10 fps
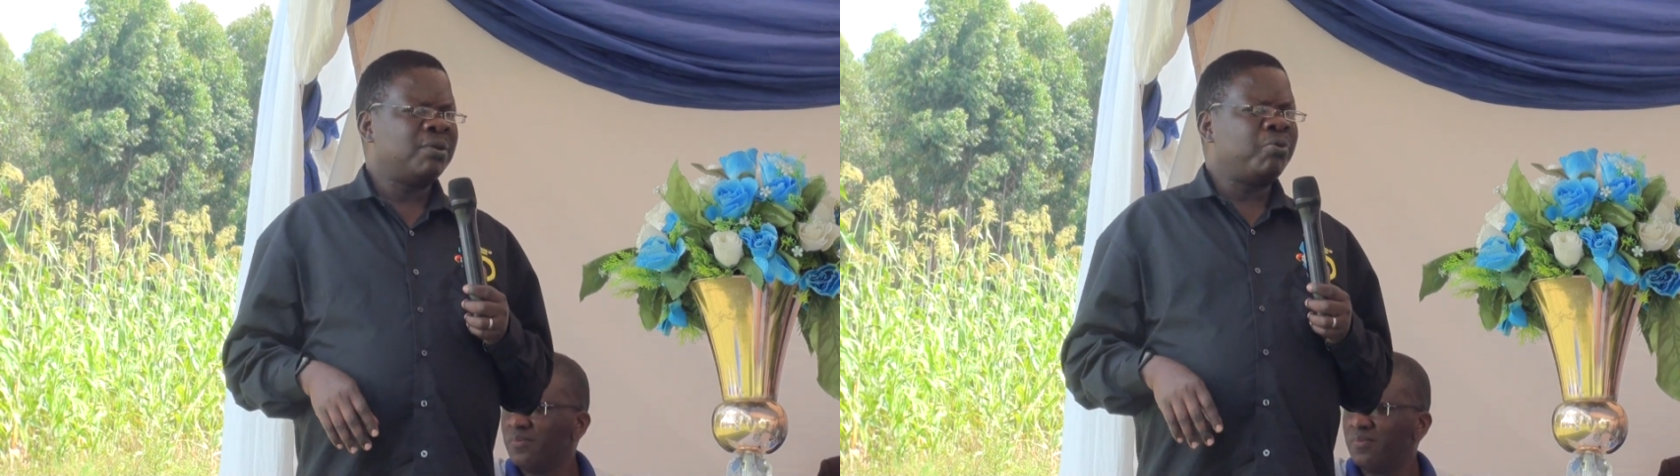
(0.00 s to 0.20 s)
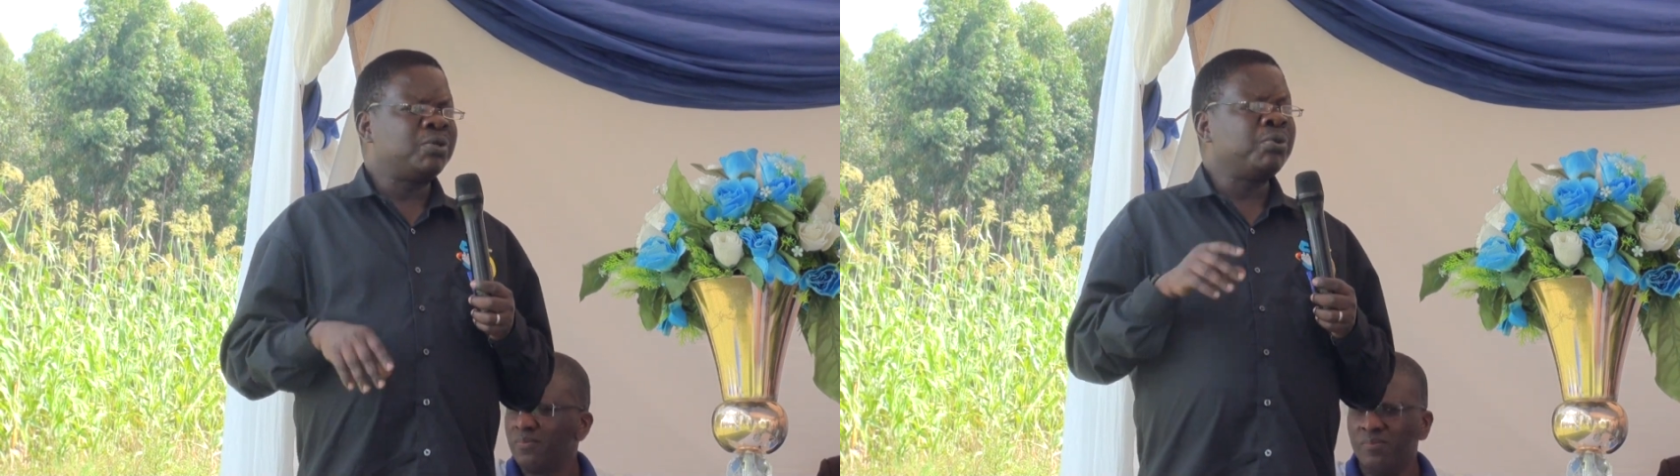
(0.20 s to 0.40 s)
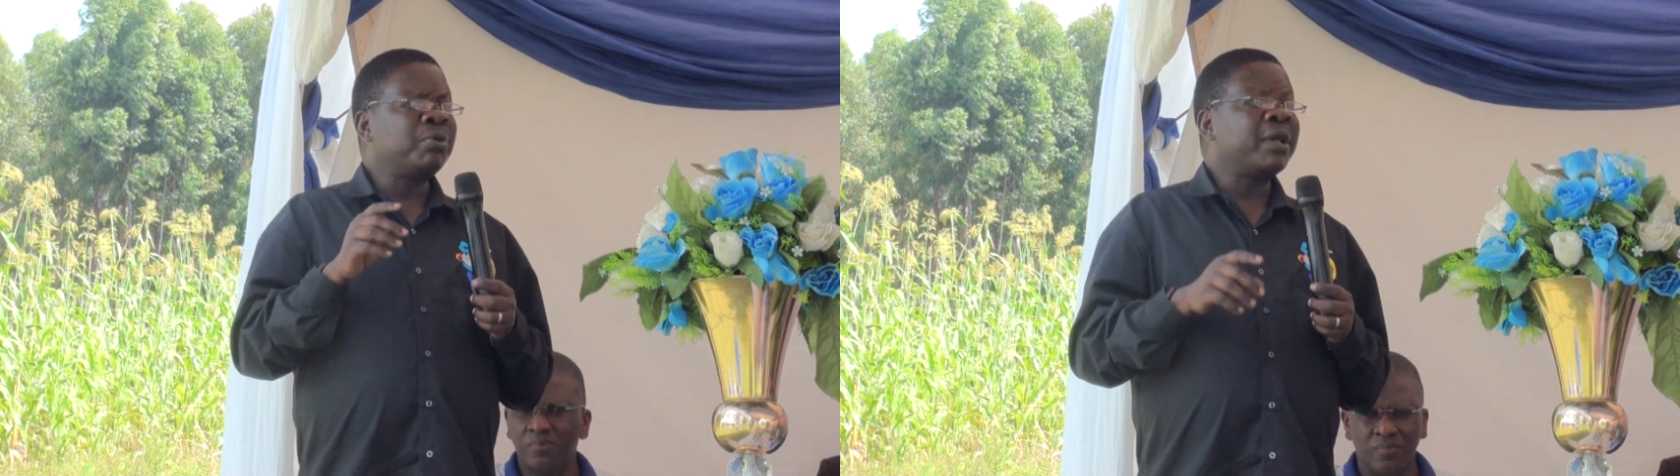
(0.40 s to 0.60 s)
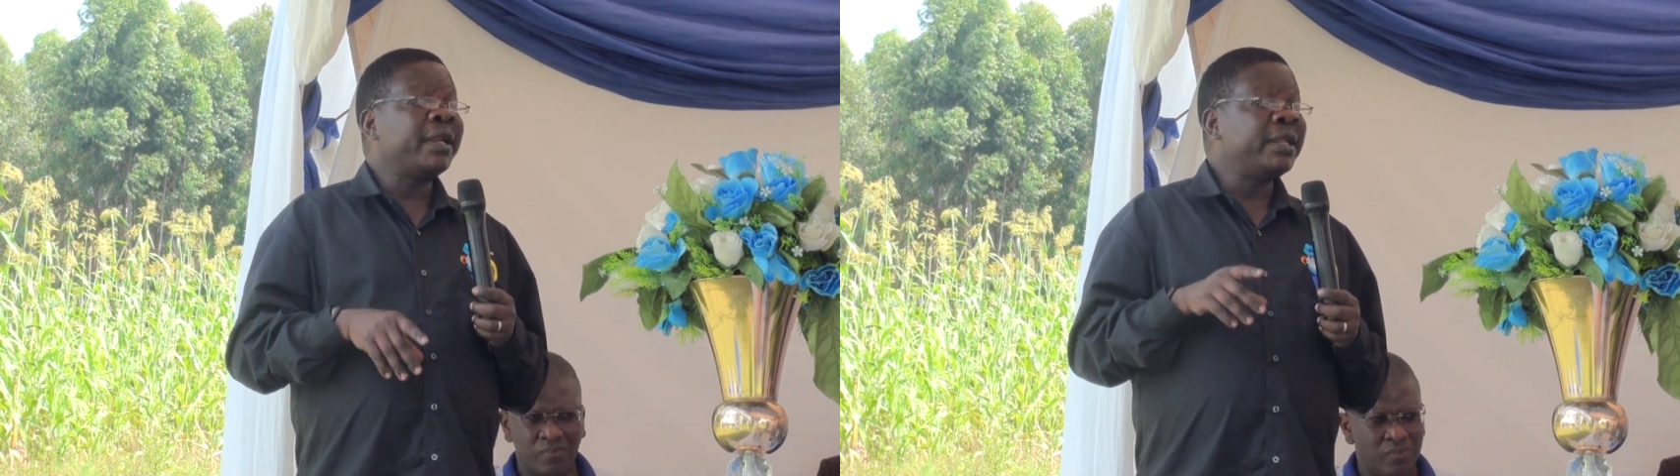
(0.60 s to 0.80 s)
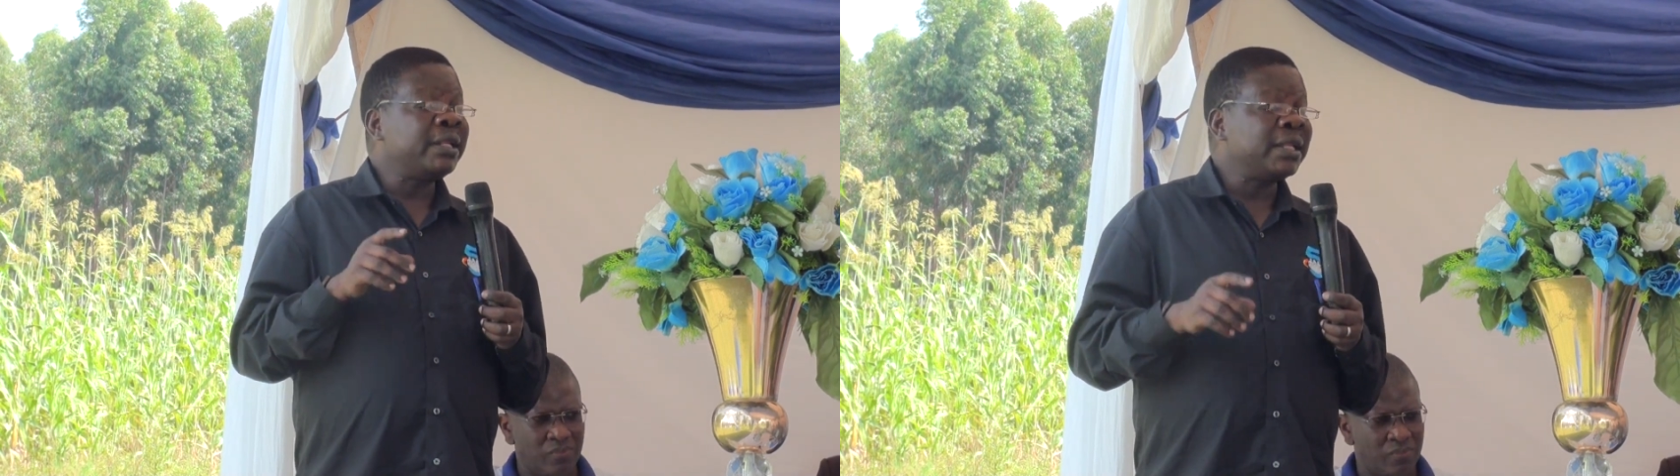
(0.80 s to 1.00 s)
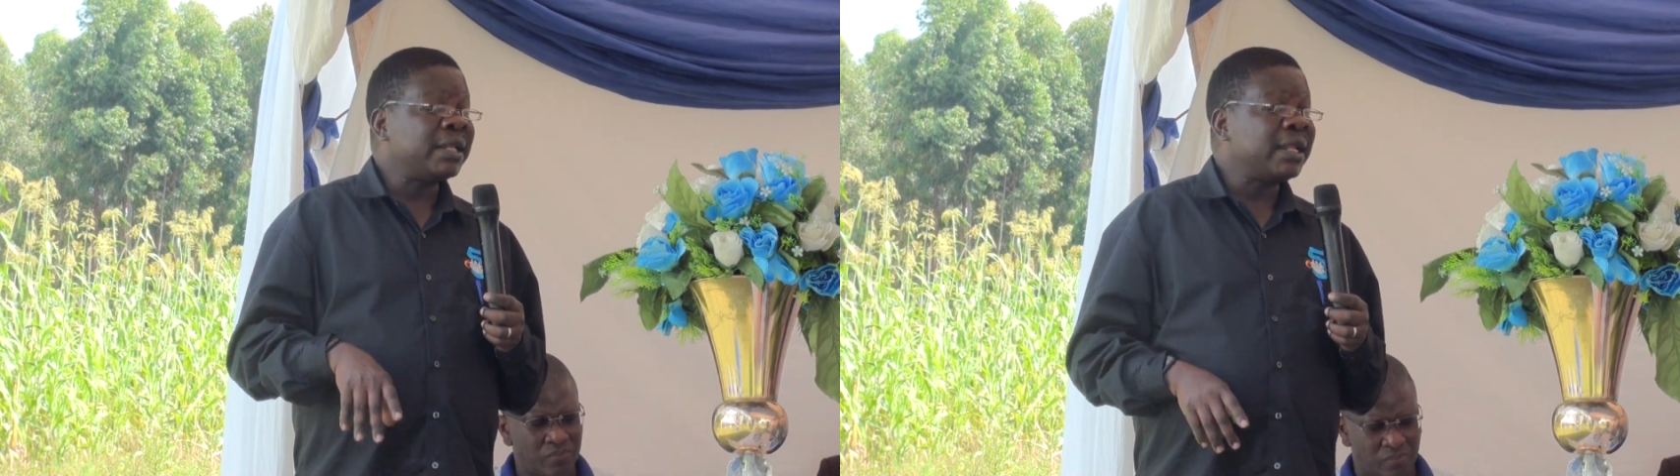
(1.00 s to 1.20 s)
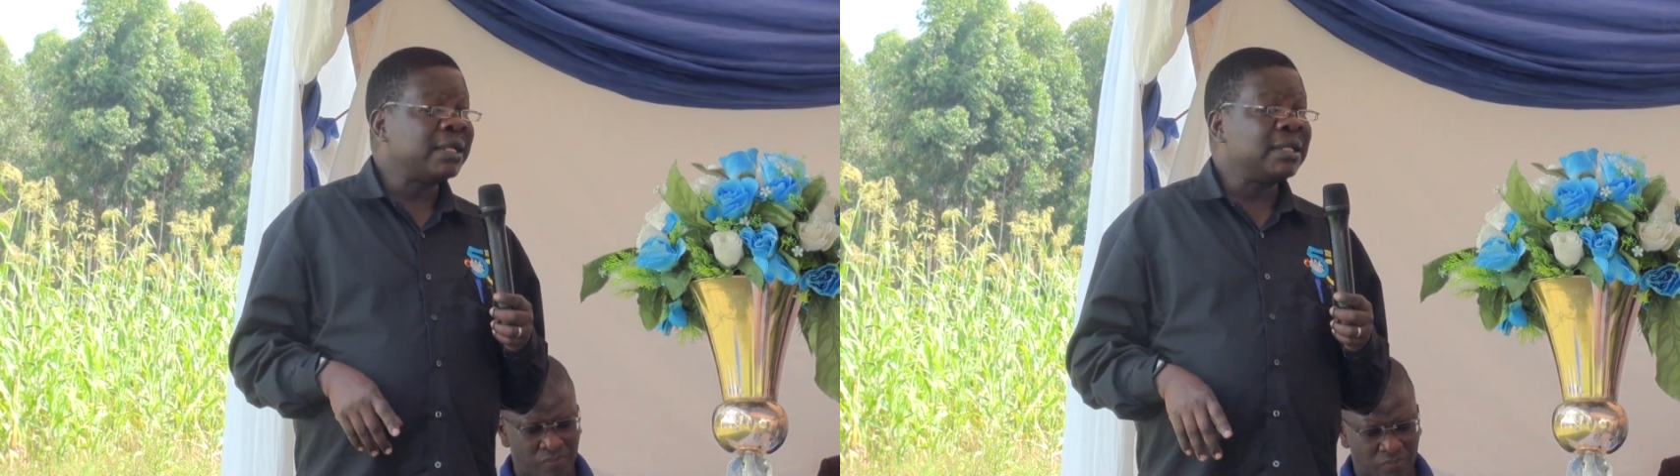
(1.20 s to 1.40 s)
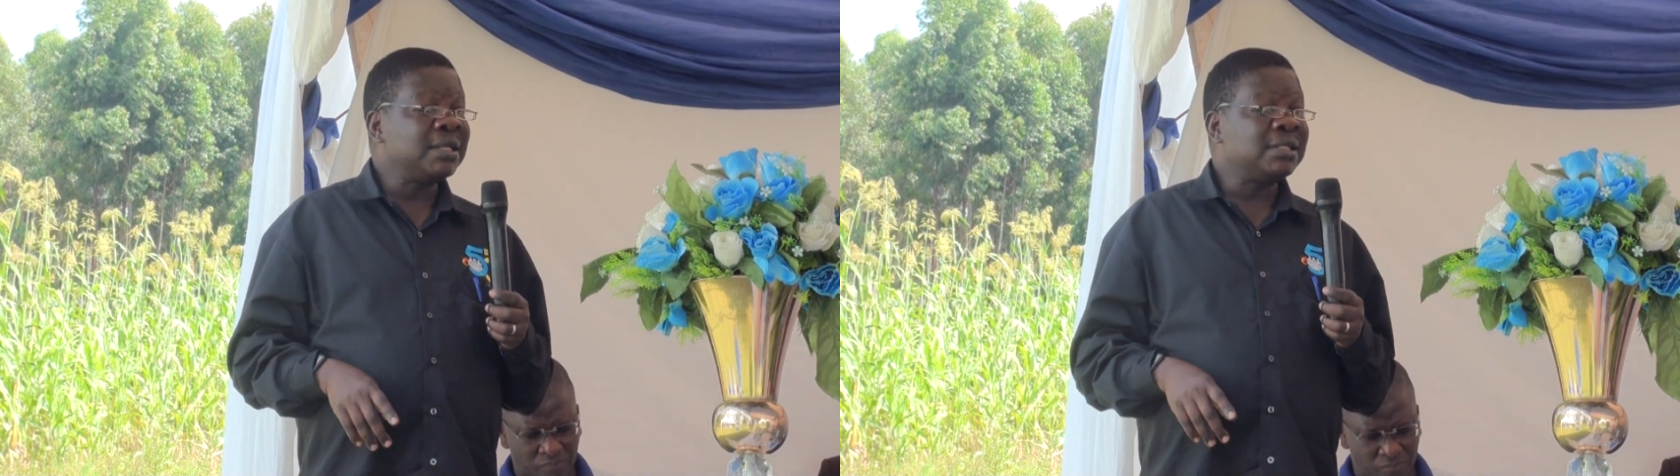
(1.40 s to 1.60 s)
which we created,
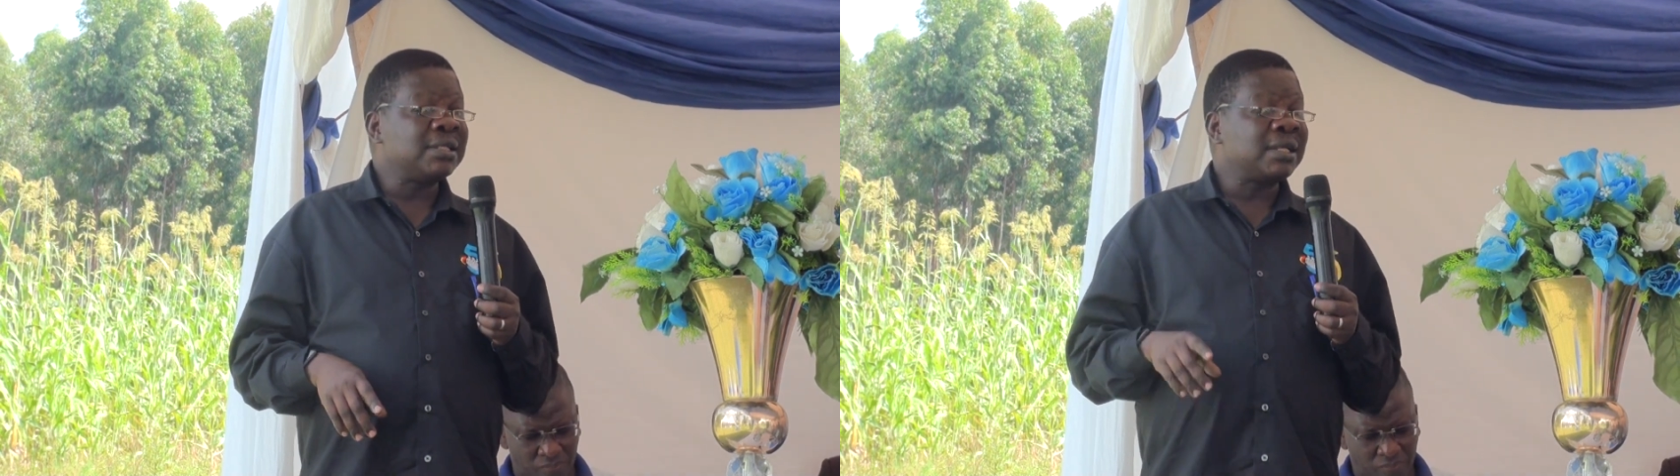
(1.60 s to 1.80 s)
that His